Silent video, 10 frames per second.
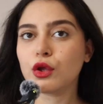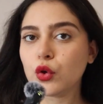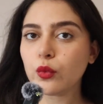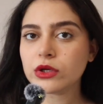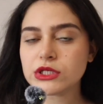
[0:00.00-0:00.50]

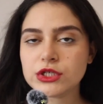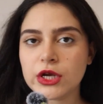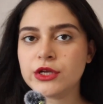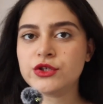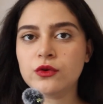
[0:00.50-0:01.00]
You want to
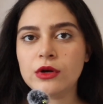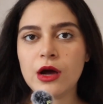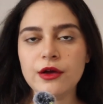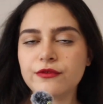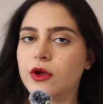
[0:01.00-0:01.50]
change your
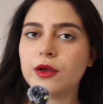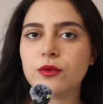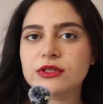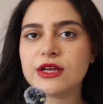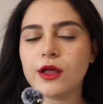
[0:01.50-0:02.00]
life. I
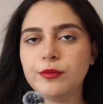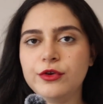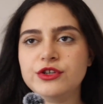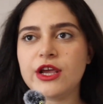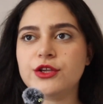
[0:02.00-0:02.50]
want to help
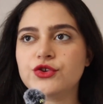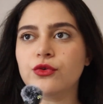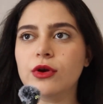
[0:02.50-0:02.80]
you change your